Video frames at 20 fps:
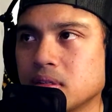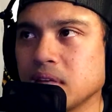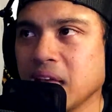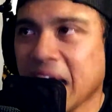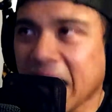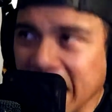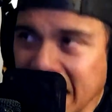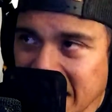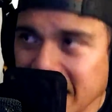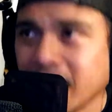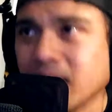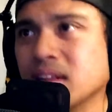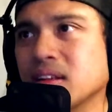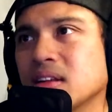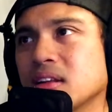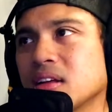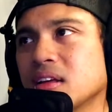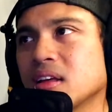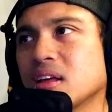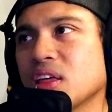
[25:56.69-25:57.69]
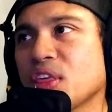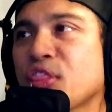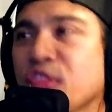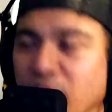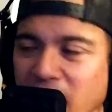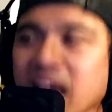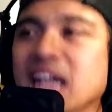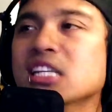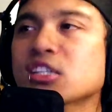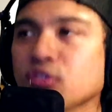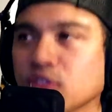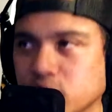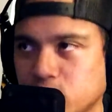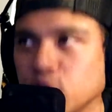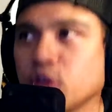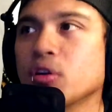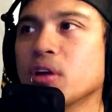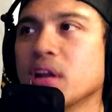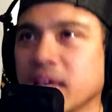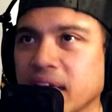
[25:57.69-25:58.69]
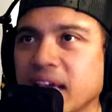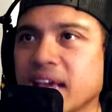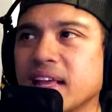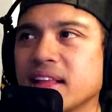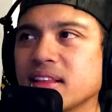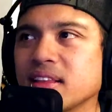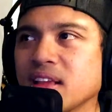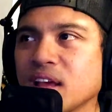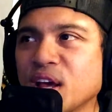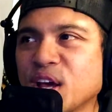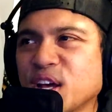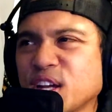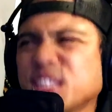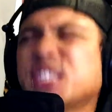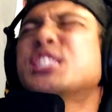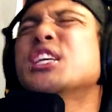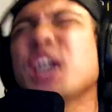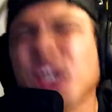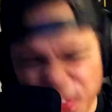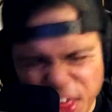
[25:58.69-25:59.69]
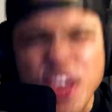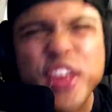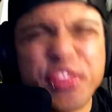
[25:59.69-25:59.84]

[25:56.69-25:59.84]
And thanks for tuning in to The